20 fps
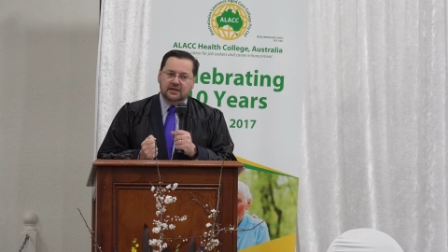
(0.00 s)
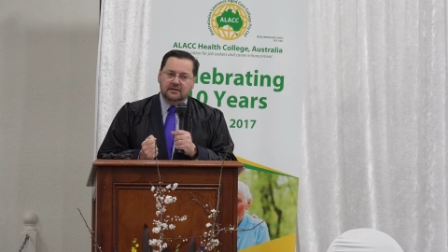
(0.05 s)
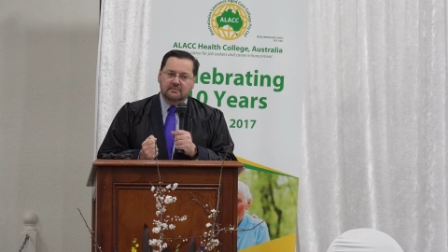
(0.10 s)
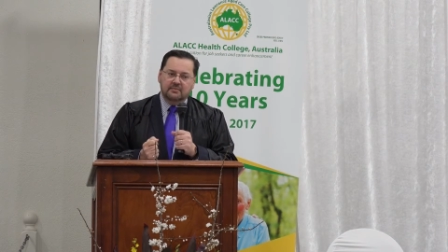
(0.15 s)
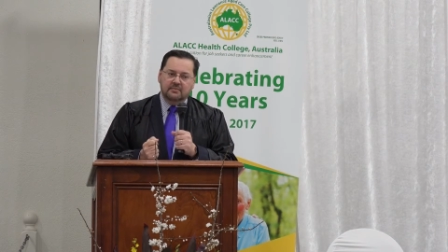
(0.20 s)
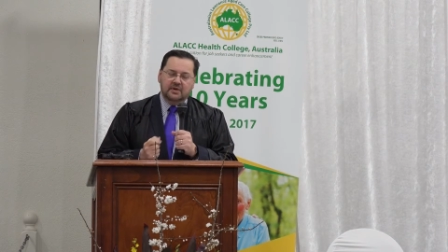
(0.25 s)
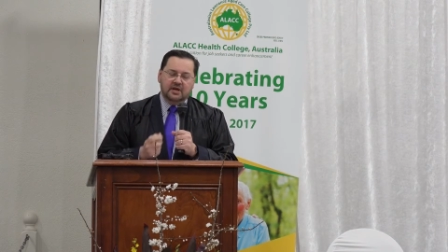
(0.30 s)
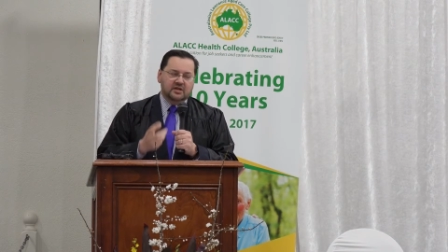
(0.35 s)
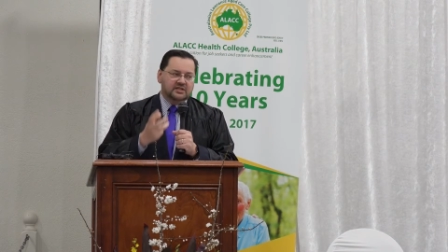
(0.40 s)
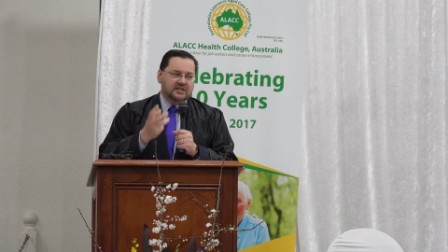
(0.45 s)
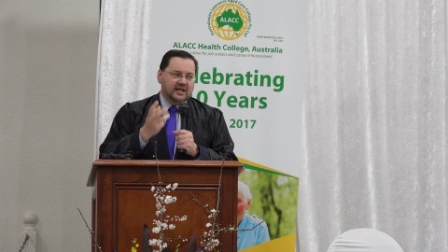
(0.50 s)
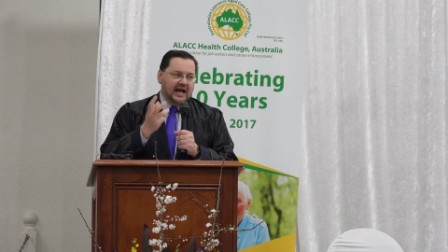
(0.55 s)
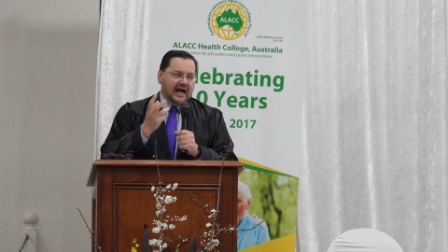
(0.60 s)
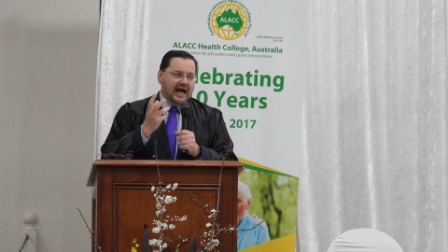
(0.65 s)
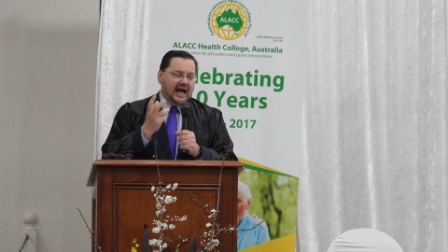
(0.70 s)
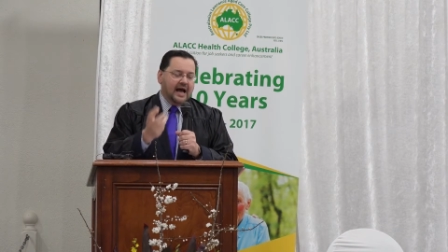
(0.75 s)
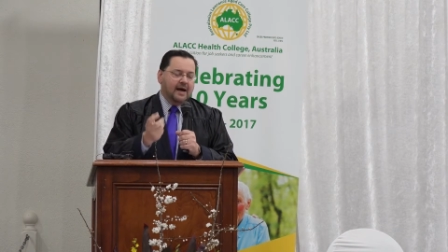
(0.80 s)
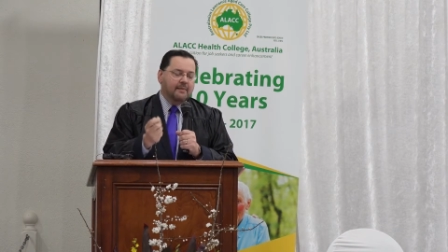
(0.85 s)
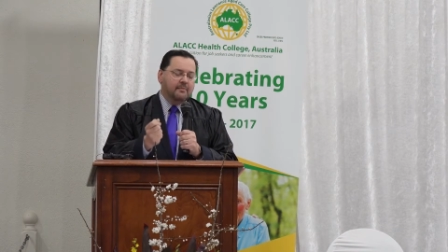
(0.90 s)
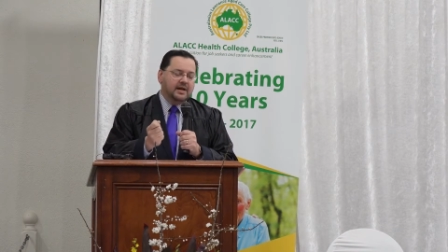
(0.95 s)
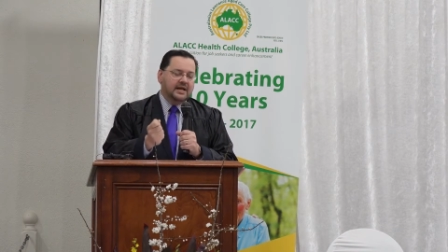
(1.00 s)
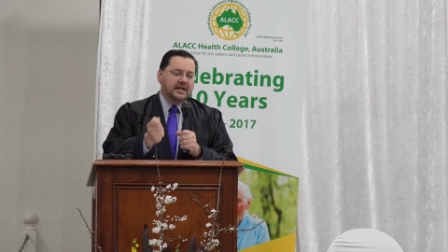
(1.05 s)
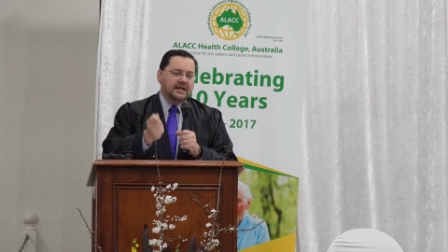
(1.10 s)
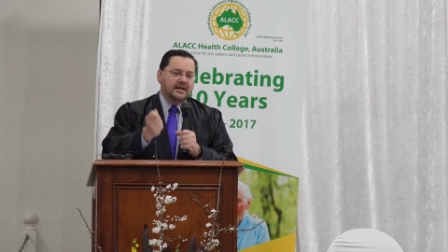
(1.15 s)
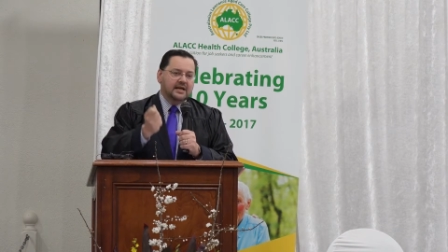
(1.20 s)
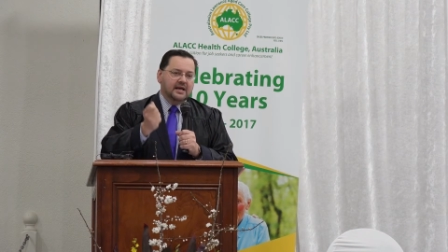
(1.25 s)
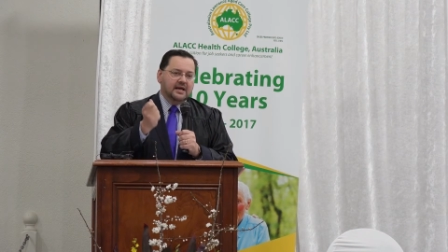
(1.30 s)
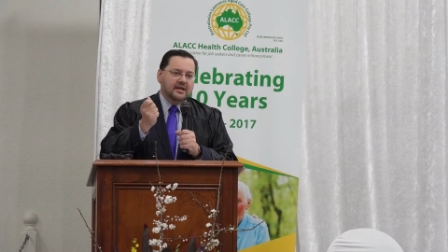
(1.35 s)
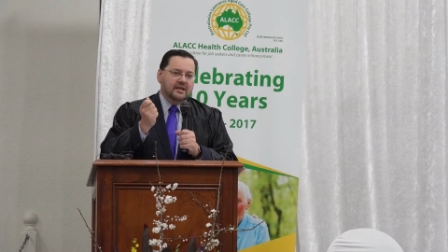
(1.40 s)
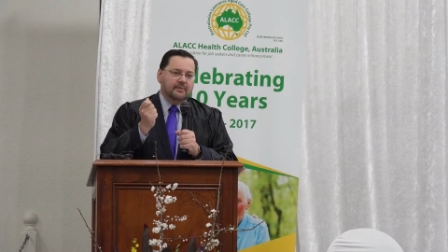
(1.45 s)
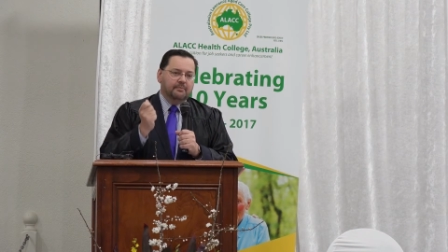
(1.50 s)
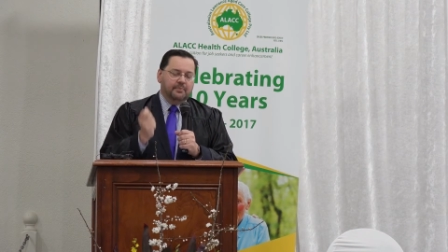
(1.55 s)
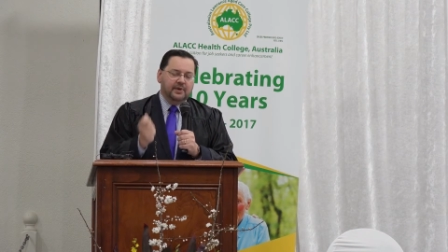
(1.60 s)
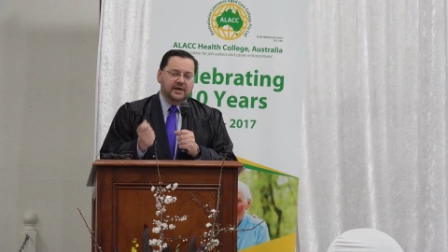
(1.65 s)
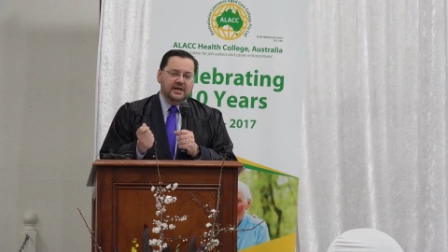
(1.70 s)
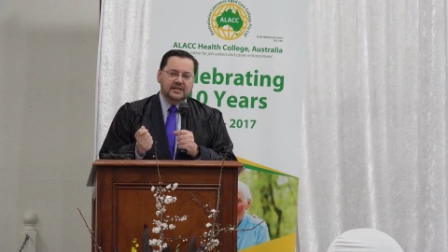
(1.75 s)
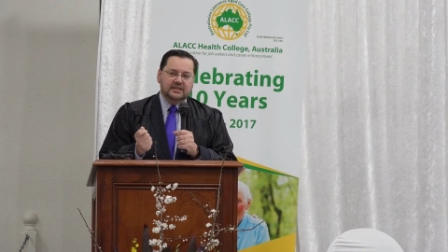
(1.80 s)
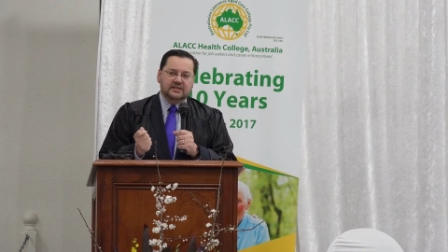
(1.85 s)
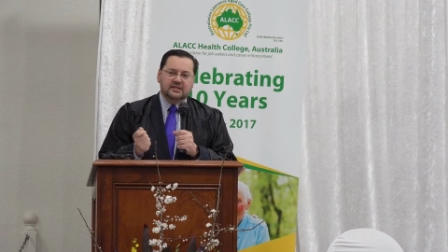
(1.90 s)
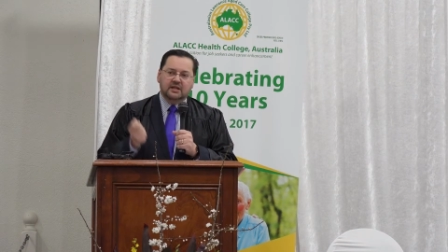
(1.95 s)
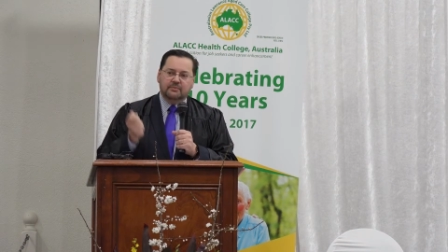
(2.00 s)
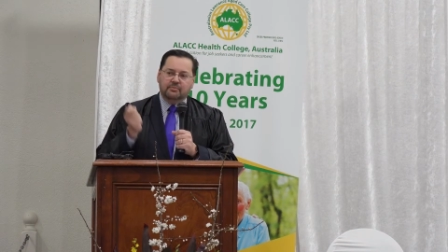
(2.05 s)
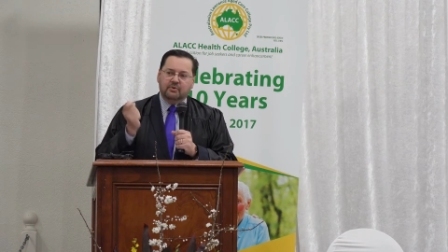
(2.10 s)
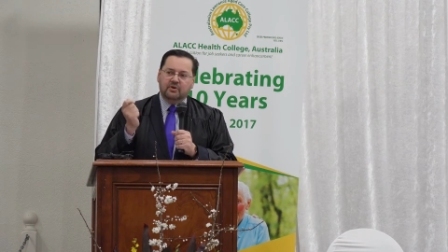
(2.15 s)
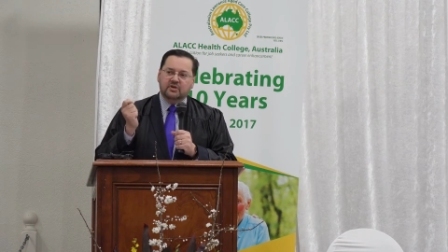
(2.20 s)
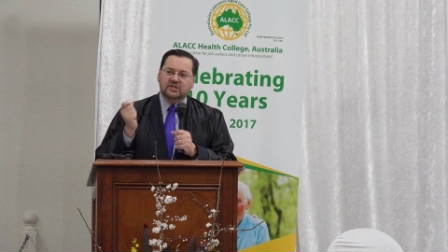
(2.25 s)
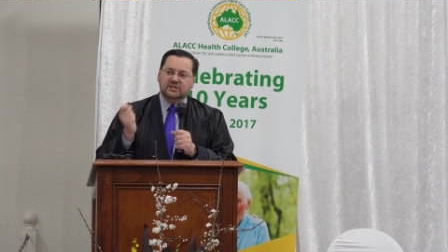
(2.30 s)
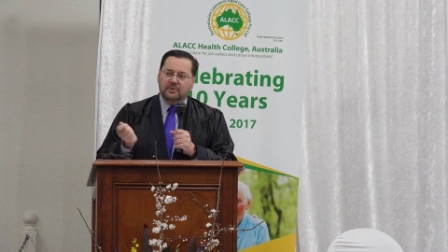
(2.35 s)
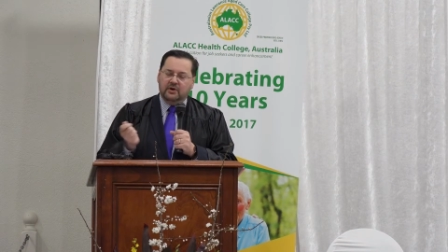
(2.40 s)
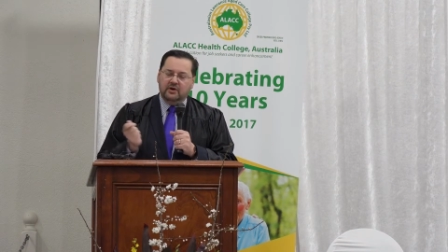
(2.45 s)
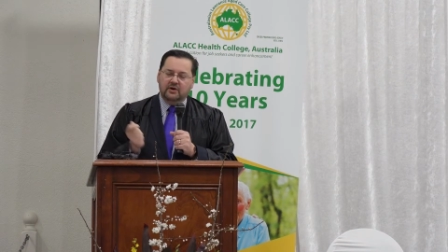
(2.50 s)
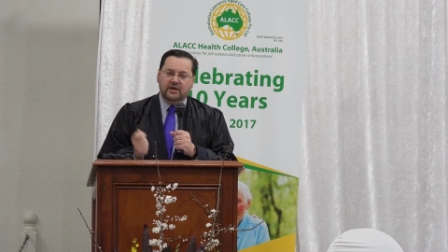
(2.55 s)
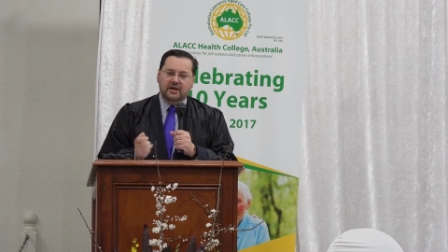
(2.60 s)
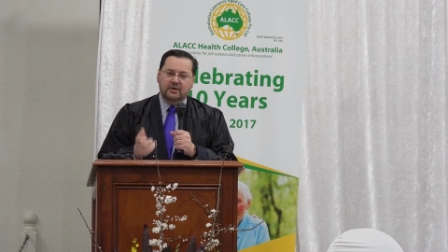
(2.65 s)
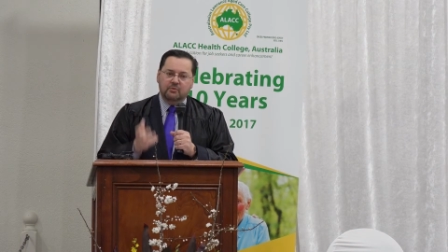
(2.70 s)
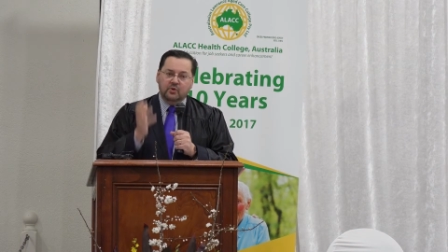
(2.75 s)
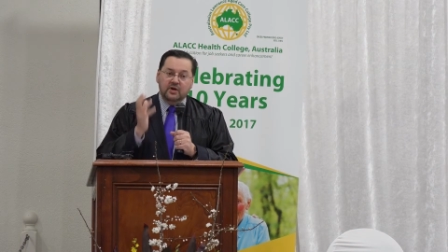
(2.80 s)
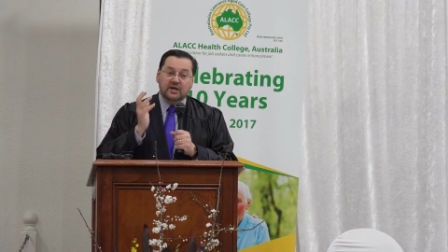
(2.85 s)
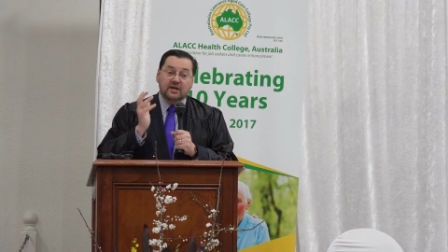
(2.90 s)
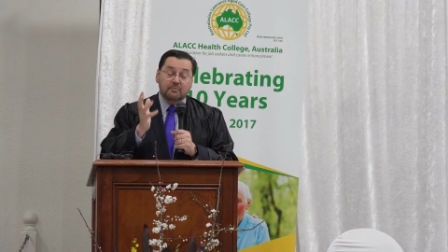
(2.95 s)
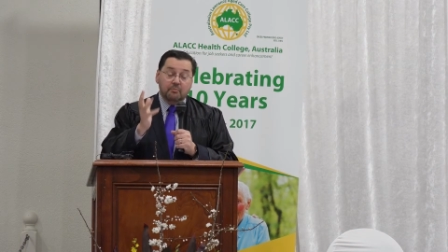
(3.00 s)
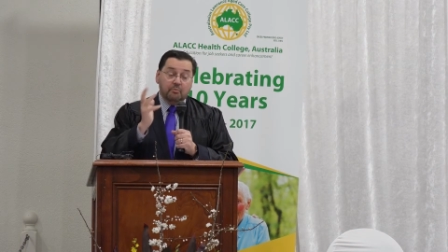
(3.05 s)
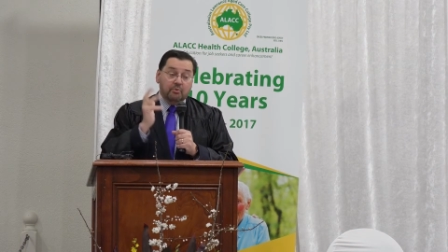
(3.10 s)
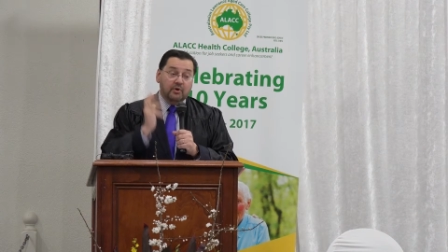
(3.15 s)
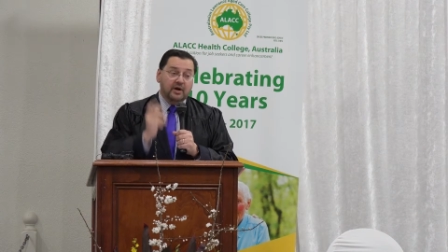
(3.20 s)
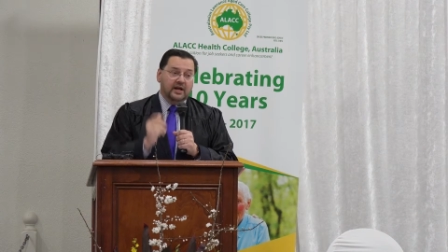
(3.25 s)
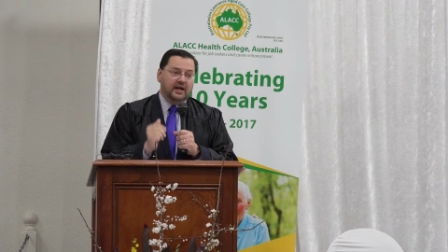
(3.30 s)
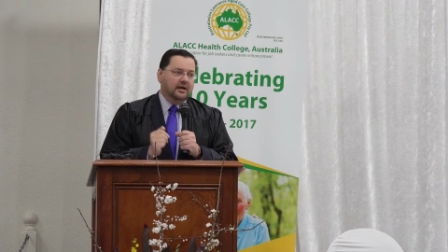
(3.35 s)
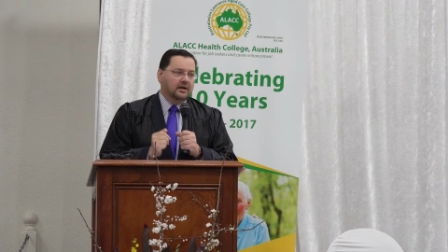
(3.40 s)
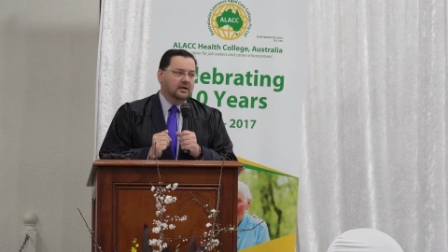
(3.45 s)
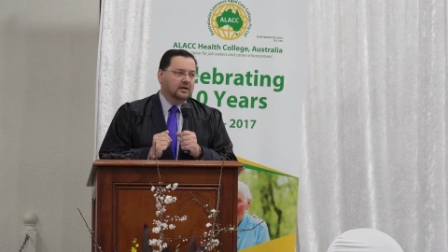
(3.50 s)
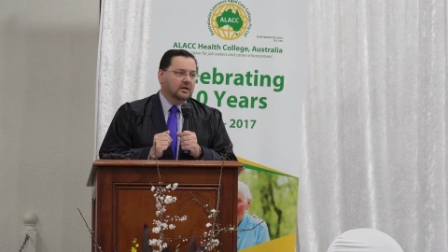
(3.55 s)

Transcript: Because the harmony, the peace and the prosperity we can bring